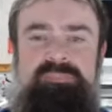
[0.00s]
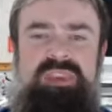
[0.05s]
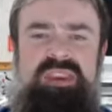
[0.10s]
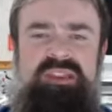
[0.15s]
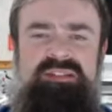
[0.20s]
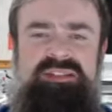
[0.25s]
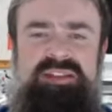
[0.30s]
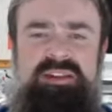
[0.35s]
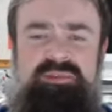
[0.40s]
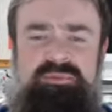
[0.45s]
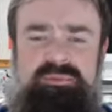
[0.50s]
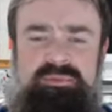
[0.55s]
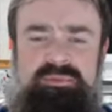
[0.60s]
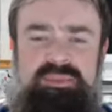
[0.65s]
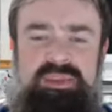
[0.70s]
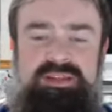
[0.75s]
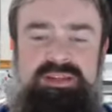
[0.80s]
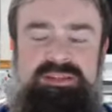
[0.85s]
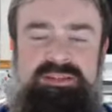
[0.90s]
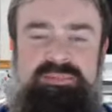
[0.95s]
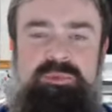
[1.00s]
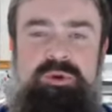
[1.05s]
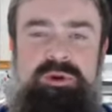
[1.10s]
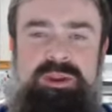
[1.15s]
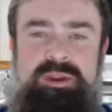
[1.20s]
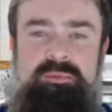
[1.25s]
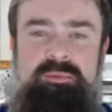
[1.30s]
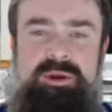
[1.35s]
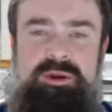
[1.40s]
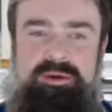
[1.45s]
So, this
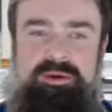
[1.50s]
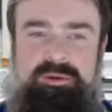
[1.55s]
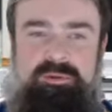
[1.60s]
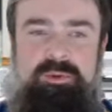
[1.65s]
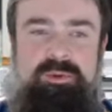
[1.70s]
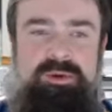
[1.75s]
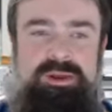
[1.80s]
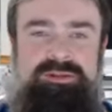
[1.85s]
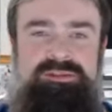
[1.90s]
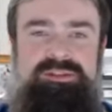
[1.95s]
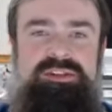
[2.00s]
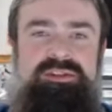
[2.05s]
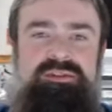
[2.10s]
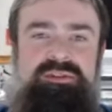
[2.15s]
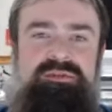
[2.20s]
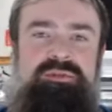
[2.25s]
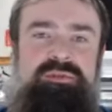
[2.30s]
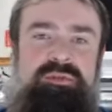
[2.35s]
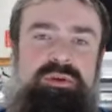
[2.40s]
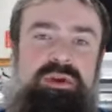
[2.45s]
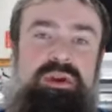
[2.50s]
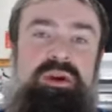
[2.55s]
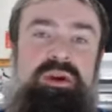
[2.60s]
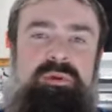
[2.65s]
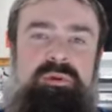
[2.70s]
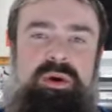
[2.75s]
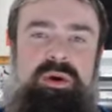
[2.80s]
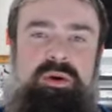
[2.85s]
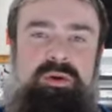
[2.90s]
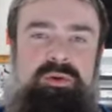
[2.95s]
morning we are going to
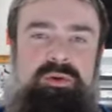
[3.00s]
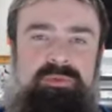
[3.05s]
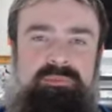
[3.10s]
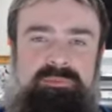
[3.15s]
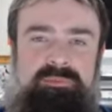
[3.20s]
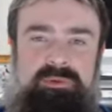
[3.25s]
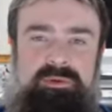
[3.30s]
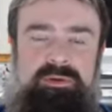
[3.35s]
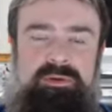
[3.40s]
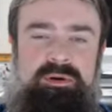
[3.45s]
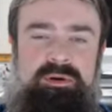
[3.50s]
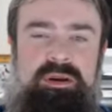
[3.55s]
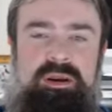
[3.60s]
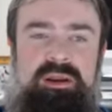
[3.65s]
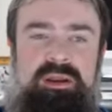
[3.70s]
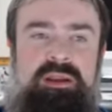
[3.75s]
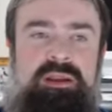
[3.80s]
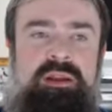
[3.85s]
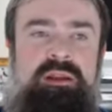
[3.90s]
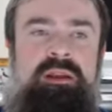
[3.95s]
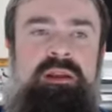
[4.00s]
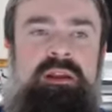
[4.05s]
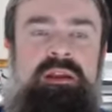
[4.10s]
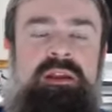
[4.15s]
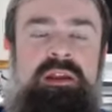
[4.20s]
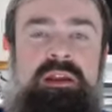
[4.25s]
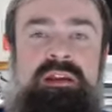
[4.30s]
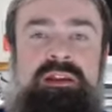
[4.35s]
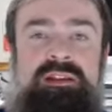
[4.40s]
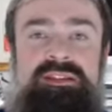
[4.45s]
go over
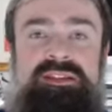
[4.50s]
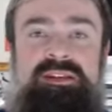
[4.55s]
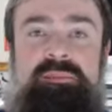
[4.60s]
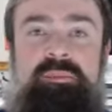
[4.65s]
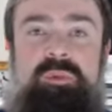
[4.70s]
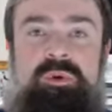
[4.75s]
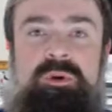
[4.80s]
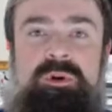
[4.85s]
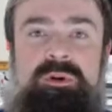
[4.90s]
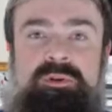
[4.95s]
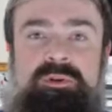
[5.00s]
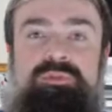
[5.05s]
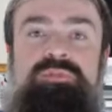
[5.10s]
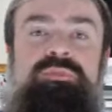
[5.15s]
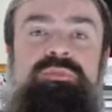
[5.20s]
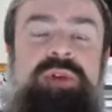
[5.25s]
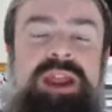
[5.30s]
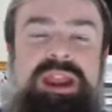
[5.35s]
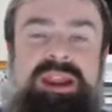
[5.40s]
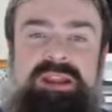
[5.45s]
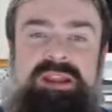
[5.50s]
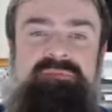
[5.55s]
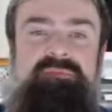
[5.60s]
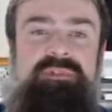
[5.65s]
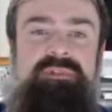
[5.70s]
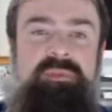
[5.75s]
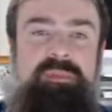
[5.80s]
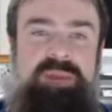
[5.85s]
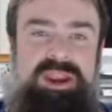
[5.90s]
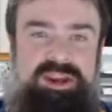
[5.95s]
some more great
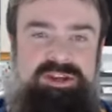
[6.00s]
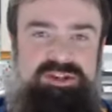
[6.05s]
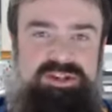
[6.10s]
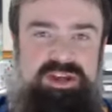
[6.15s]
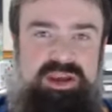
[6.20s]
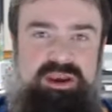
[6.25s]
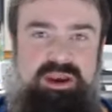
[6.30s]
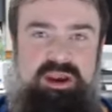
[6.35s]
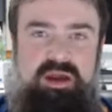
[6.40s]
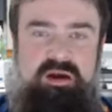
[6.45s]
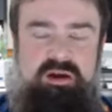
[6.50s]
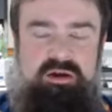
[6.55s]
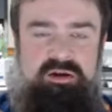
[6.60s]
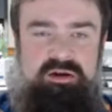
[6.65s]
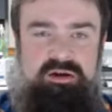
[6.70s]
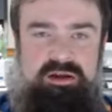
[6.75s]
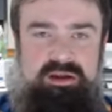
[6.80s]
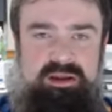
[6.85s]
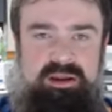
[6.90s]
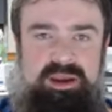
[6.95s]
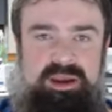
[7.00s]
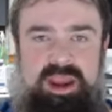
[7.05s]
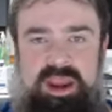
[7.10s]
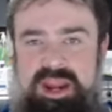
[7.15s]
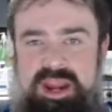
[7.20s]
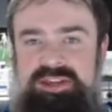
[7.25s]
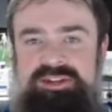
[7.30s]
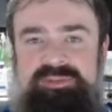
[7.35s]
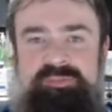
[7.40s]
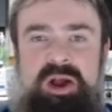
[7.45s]
information on
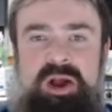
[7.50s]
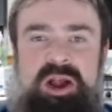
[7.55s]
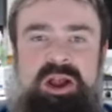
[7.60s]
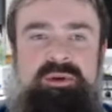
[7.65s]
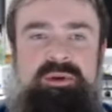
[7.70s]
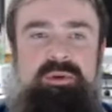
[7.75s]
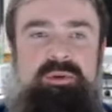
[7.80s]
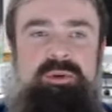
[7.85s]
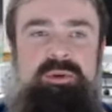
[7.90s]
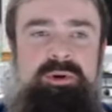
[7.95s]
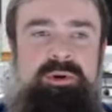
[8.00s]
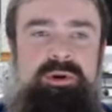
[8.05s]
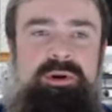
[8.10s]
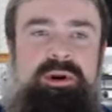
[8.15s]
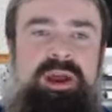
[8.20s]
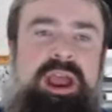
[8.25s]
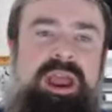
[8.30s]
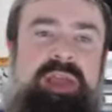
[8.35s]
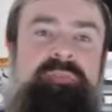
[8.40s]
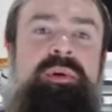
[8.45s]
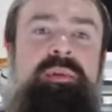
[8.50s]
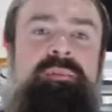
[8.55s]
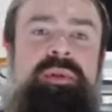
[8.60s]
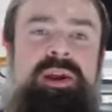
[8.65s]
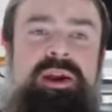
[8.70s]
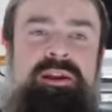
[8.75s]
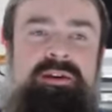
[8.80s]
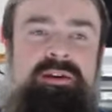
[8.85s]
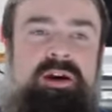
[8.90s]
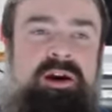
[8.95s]
hbot or
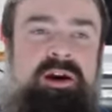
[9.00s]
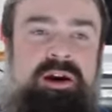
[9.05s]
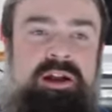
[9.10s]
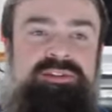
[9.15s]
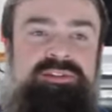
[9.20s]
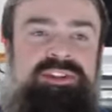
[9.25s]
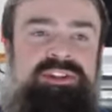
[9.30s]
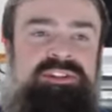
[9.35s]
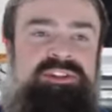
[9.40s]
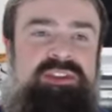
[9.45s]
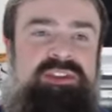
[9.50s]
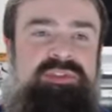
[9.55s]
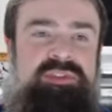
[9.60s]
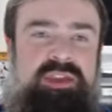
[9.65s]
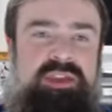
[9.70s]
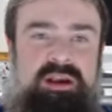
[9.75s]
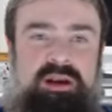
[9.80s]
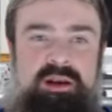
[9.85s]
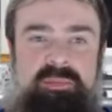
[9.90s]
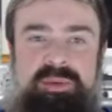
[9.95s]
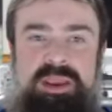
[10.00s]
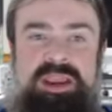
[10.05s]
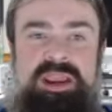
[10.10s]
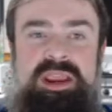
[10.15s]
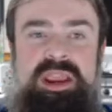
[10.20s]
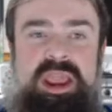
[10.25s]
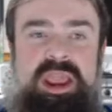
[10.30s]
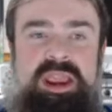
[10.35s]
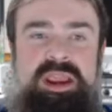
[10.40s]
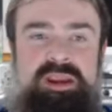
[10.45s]
hyperbaric oxygen
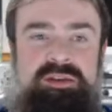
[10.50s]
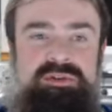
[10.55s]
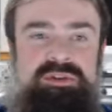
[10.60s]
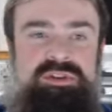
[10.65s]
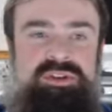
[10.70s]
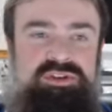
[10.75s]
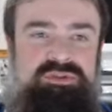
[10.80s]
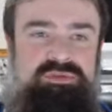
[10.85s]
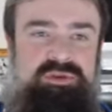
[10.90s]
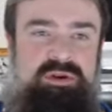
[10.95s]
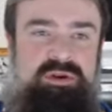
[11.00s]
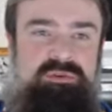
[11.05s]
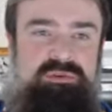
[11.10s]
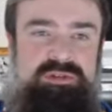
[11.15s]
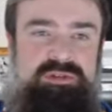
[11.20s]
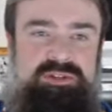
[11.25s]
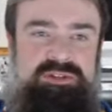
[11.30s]
therapy and strokes.